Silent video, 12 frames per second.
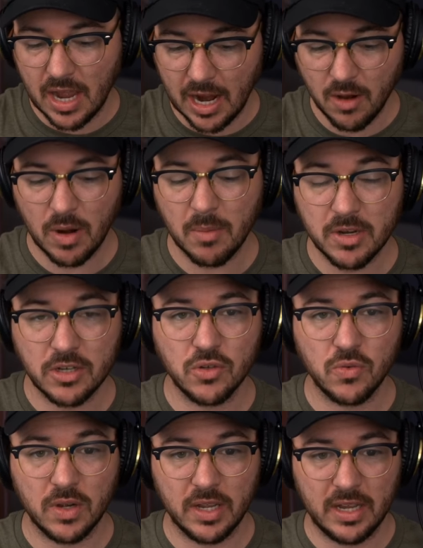I'm going to
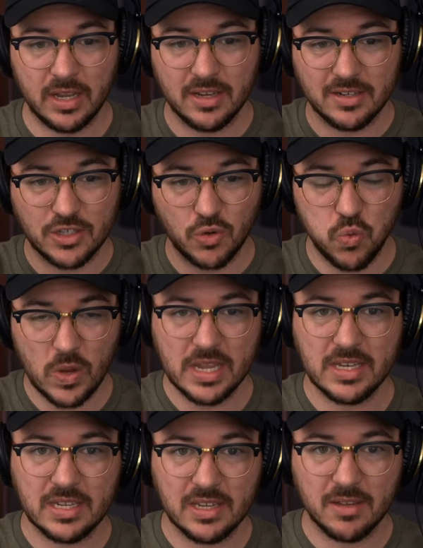do a
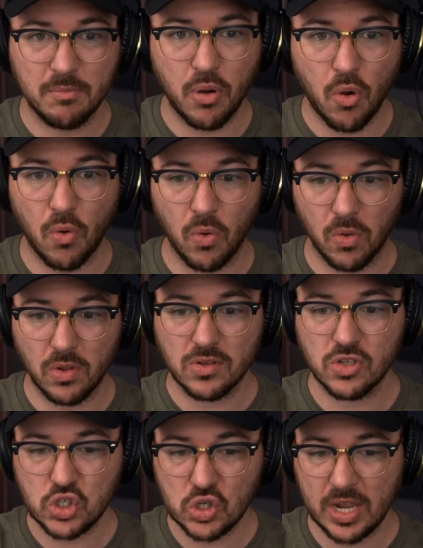tweet poll.
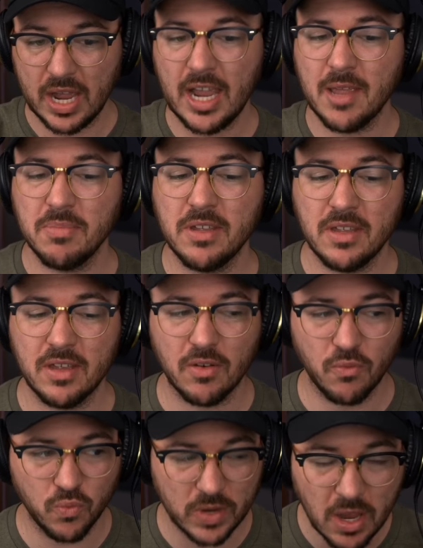Should I be
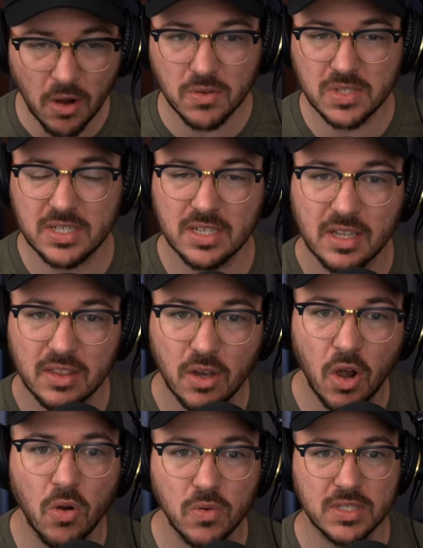rehosting the
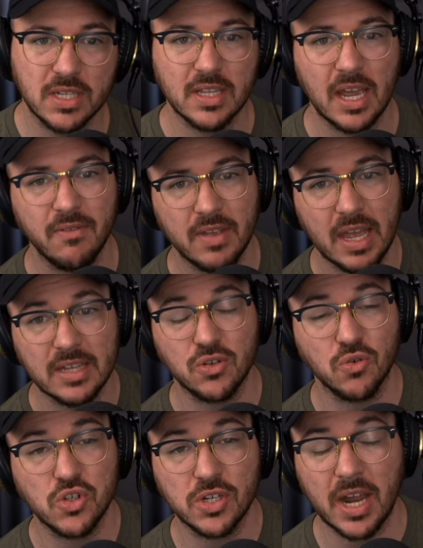hosted live cast,
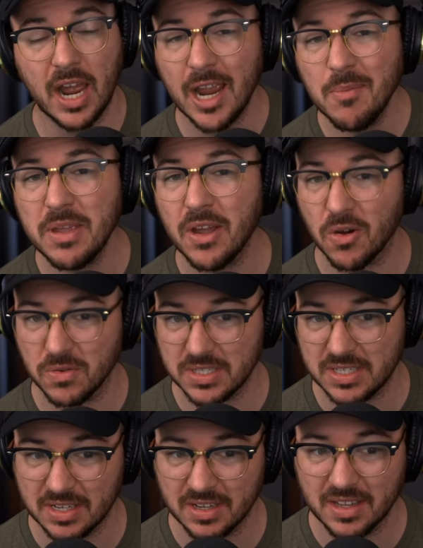or should I be
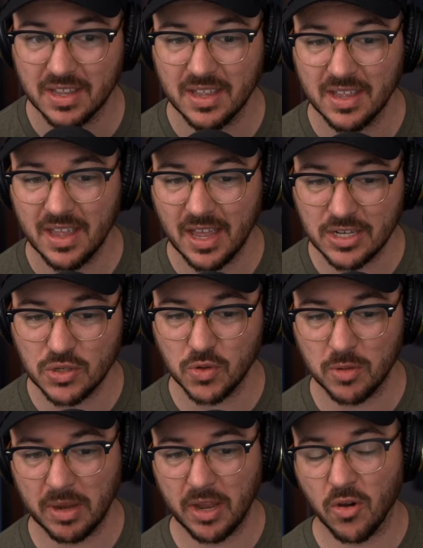hosting and
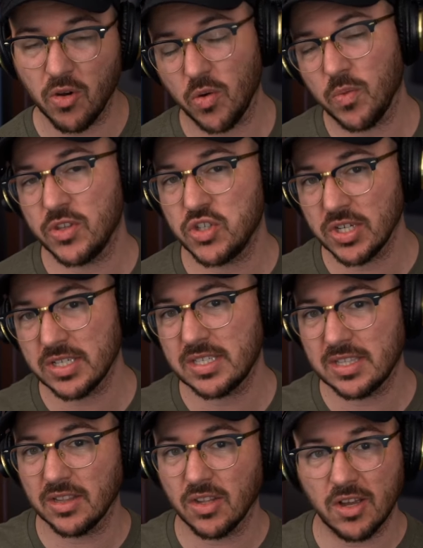doing my own with
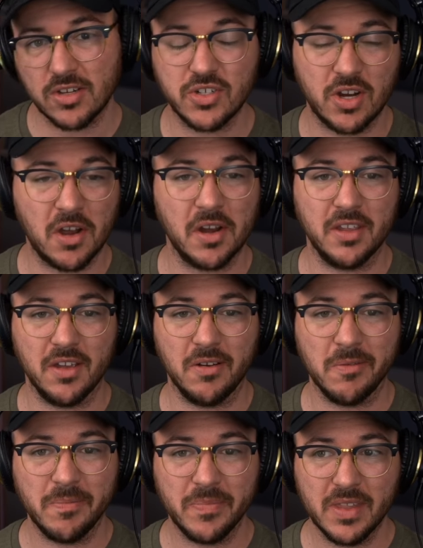just the launch
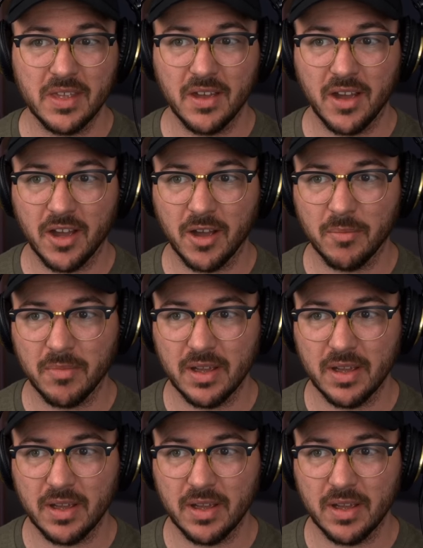audio? I